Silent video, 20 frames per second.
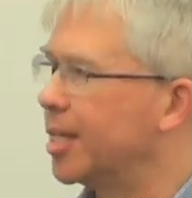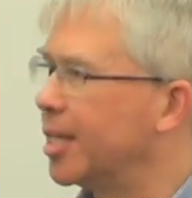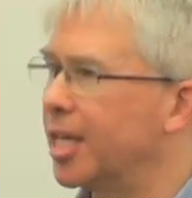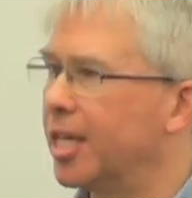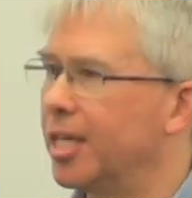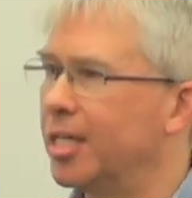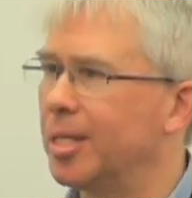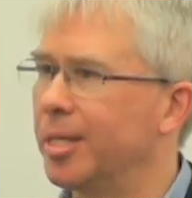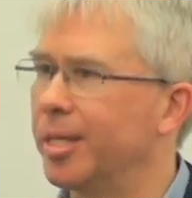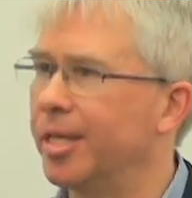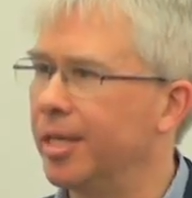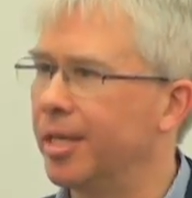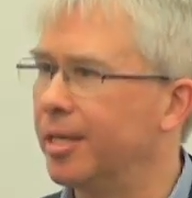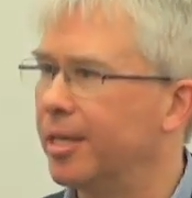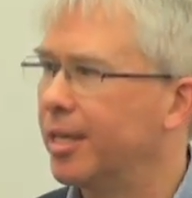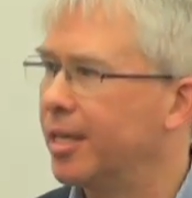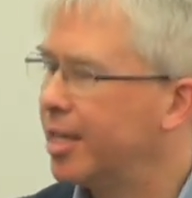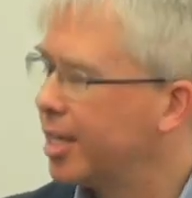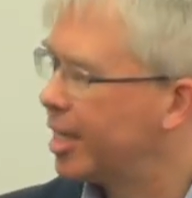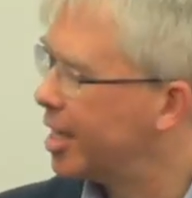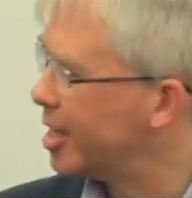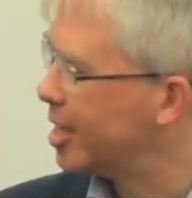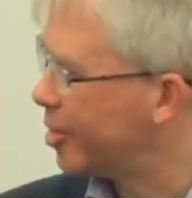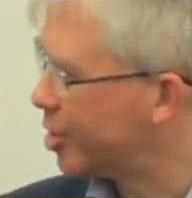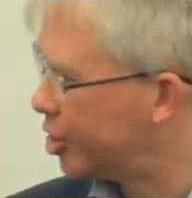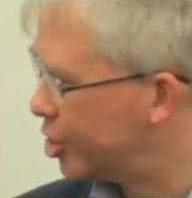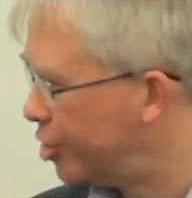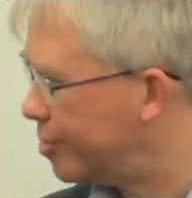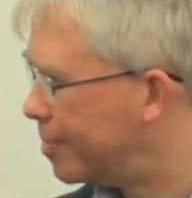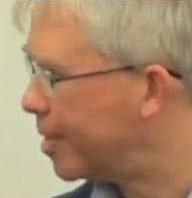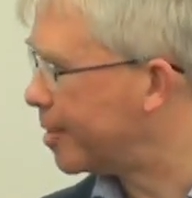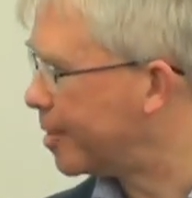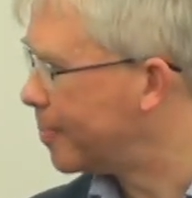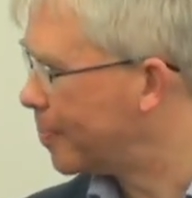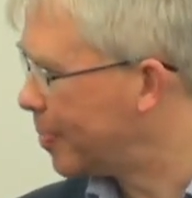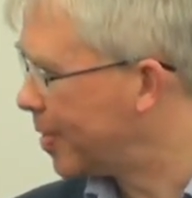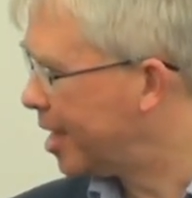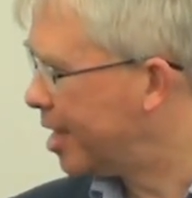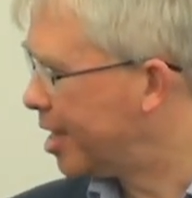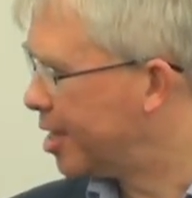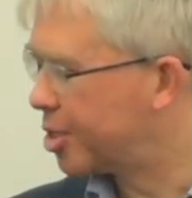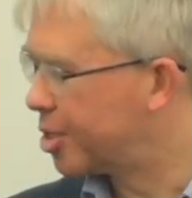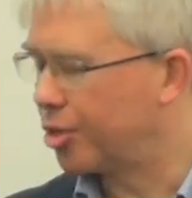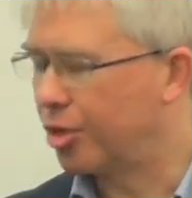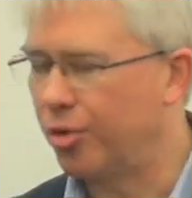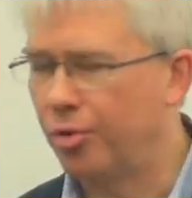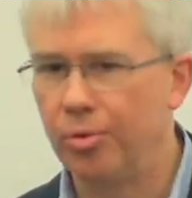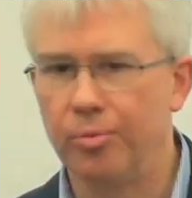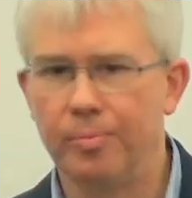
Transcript: and kill the tumour. So